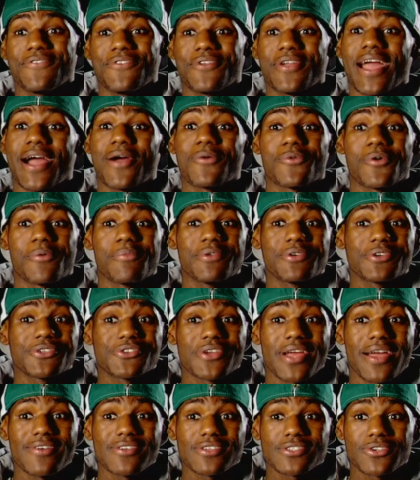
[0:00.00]
you got Romeo
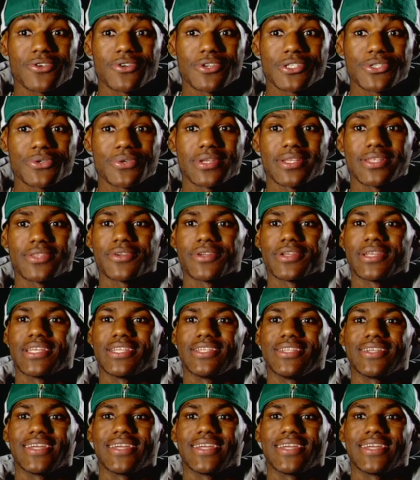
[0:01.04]
Travis scoring 23.